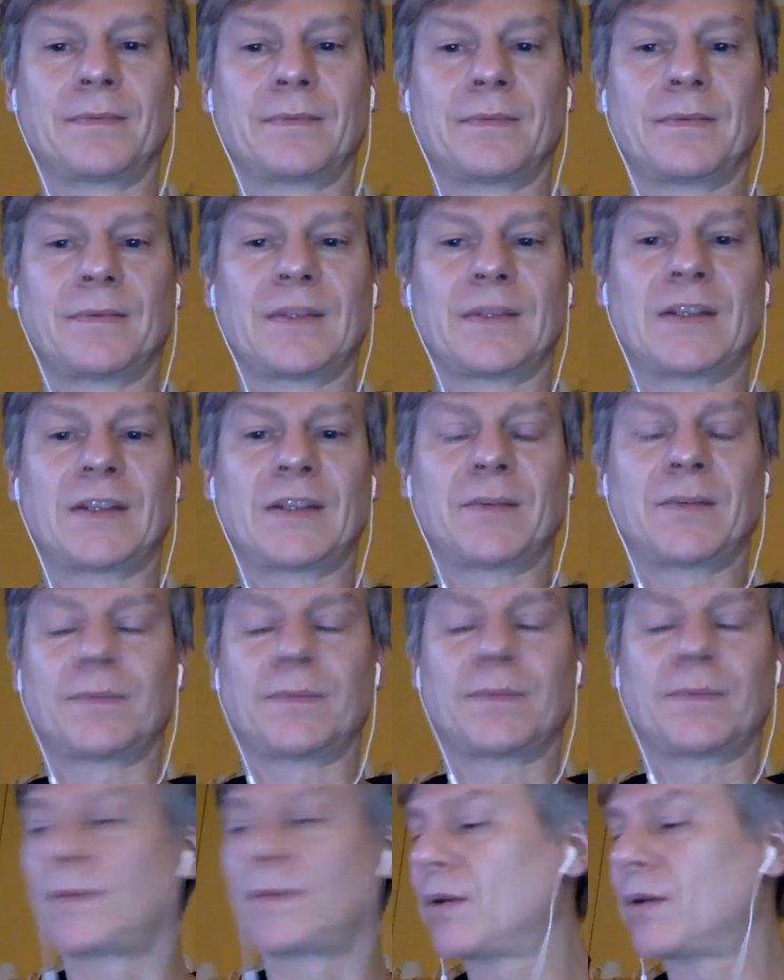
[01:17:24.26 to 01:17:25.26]
So
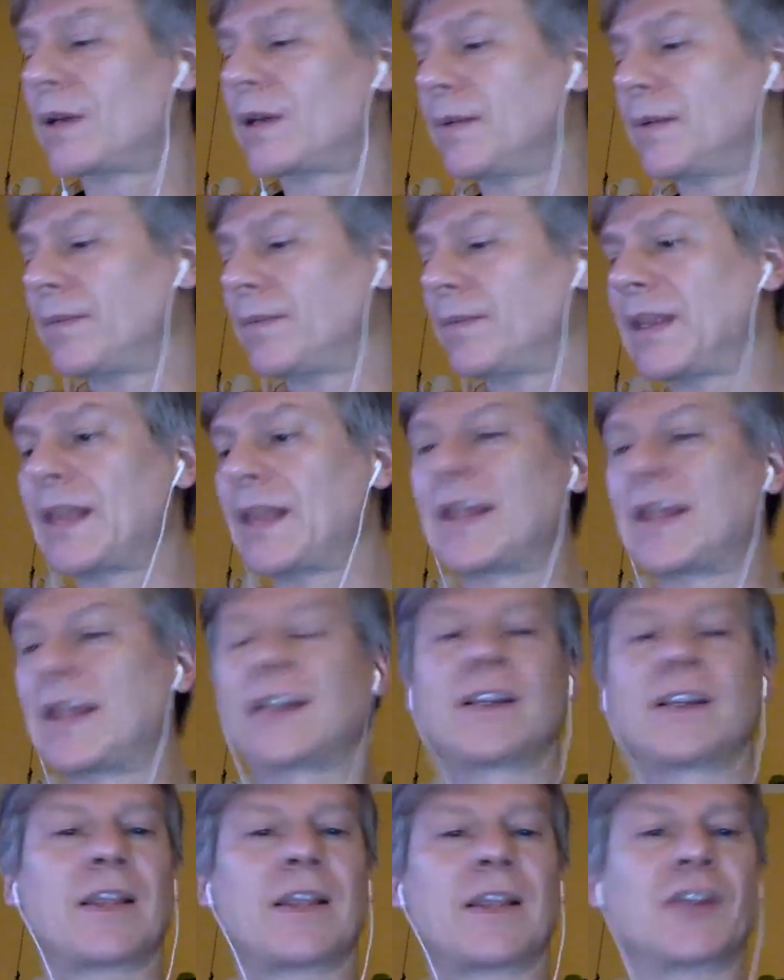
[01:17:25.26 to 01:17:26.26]

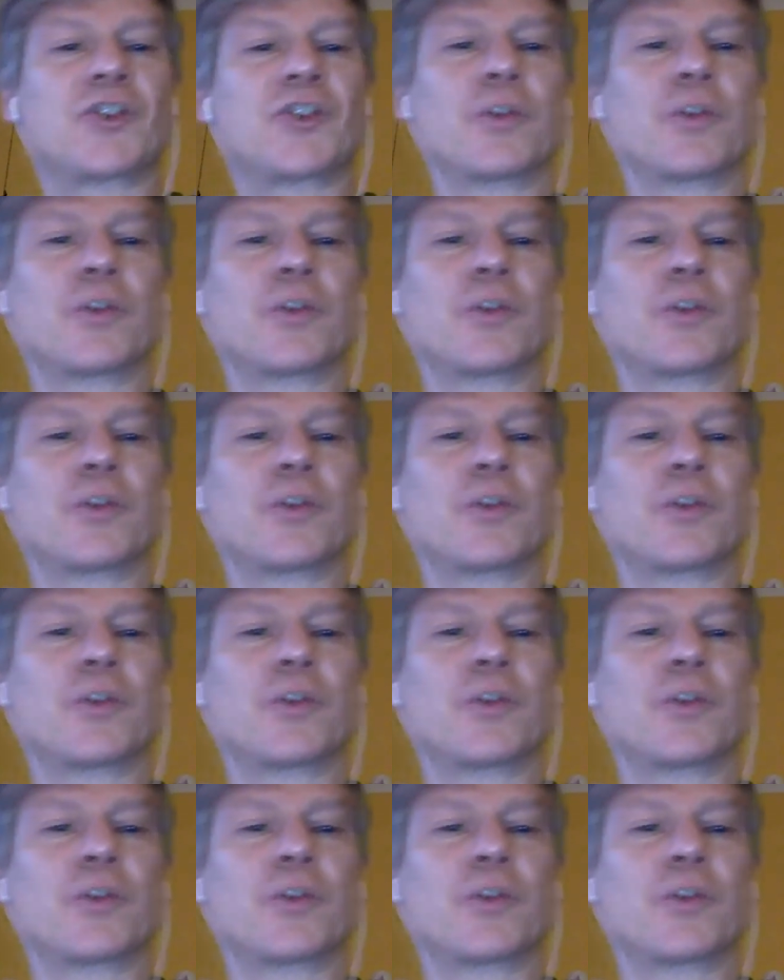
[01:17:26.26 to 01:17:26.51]
that should be